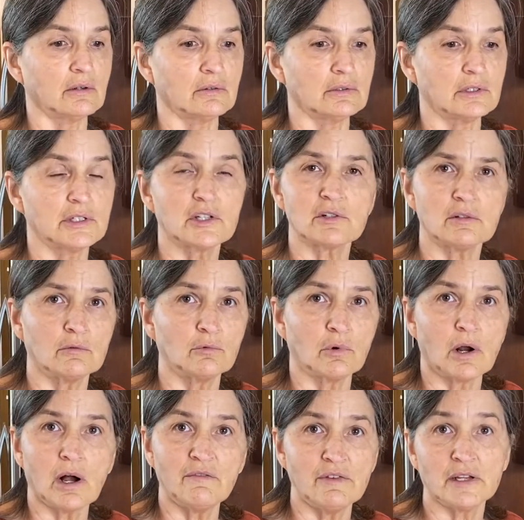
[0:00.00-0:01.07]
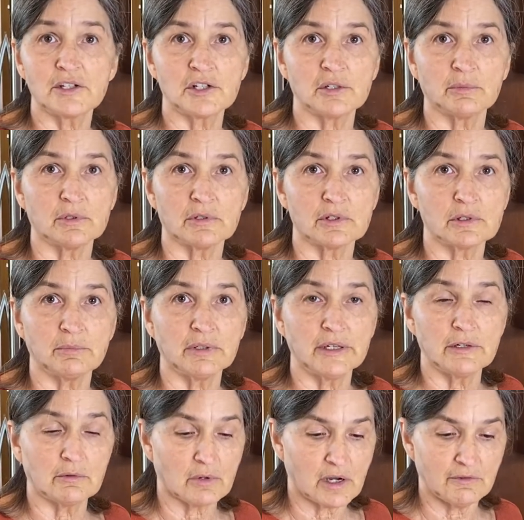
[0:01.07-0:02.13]
just raw vegetables, a plate of
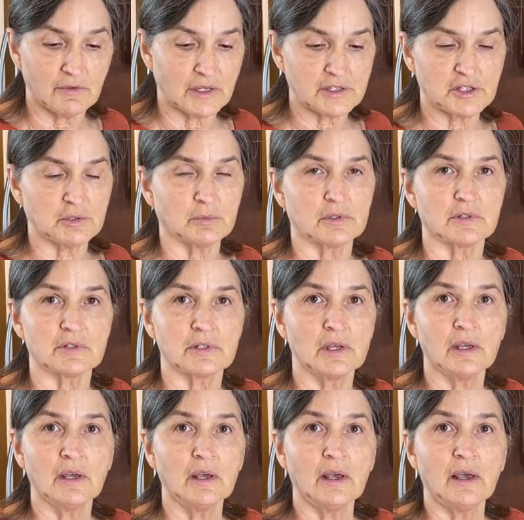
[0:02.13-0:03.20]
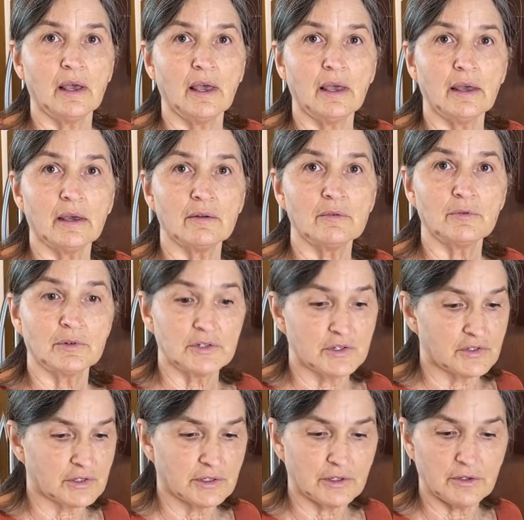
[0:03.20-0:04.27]
raw vegetables. And for
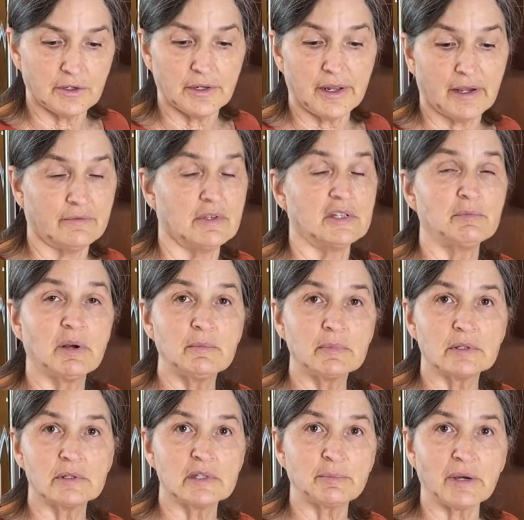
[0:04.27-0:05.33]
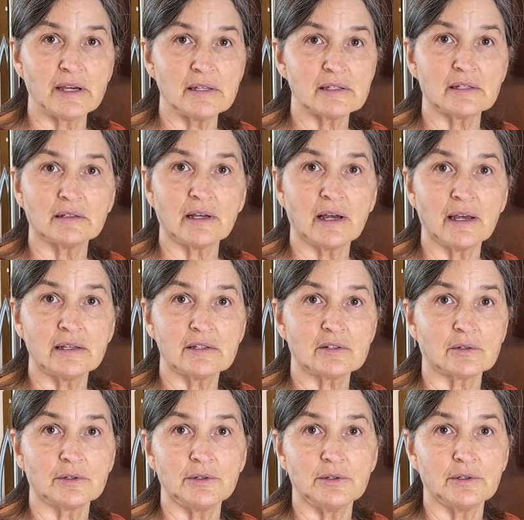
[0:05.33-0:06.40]
dessert, you can have these pumpkin spice delights, or
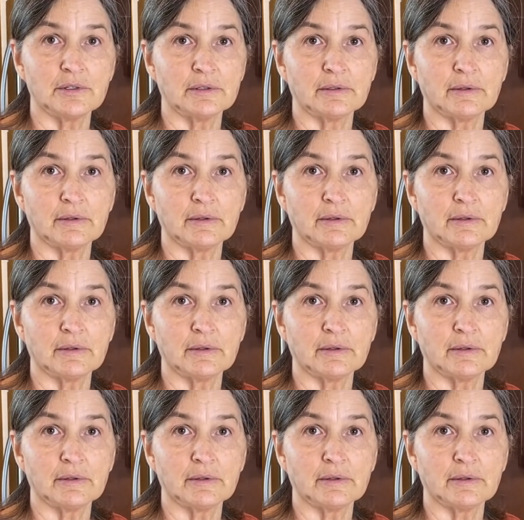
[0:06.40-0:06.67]
you can